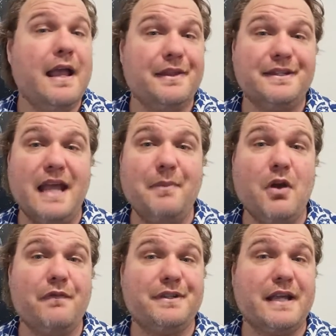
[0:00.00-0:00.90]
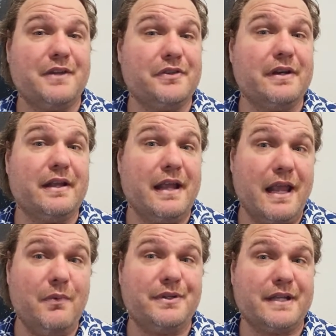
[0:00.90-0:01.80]
In the same conversation,
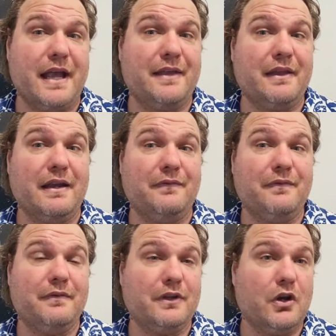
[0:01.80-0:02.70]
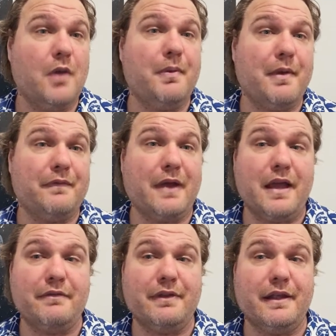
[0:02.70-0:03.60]
he was saying that if Kenobi met
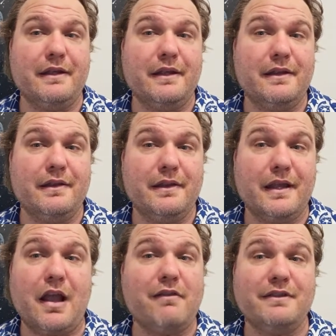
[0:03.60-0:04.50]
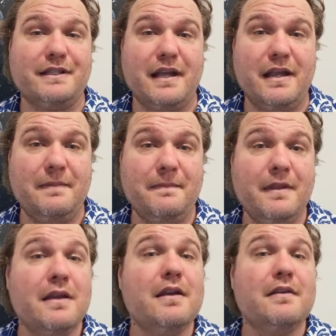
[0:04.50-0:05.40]
Vader in their current state,
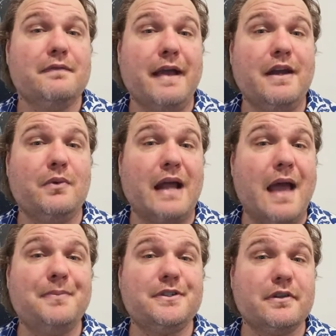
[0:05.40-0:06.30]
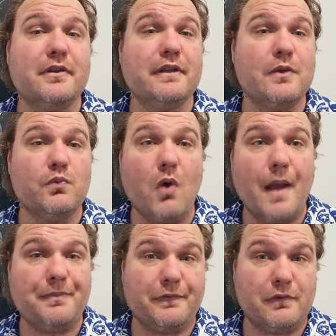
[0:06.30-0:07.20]
Vader would absolutely
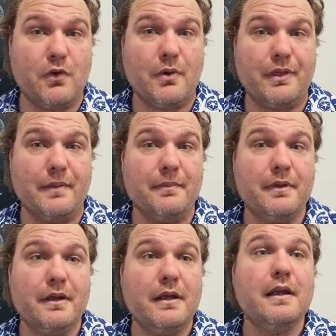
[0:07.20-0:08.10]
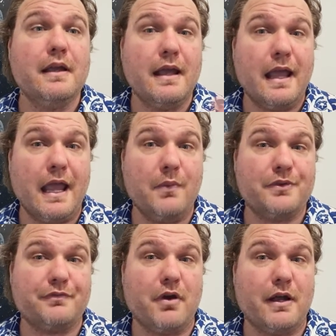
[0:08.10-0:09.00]
wipe the floor with him. He
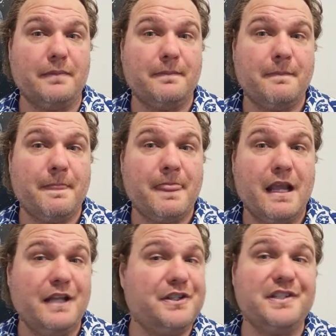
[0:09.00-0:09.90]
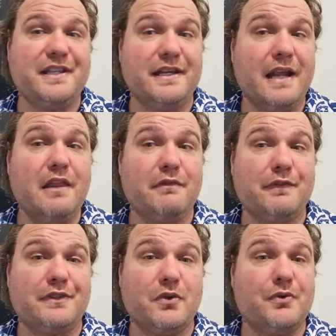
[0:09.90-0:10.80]
was right. It's just that neither
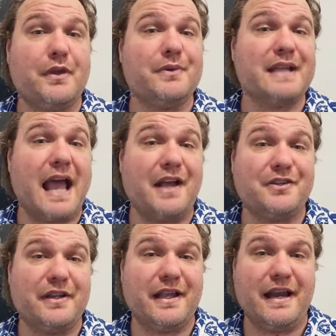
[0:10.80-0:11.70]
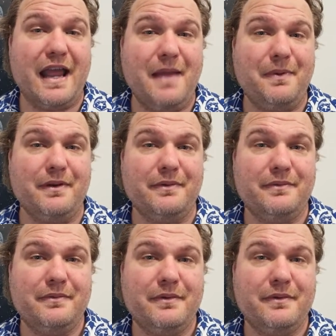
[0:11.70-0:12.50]
of us thought that was actually going to happen.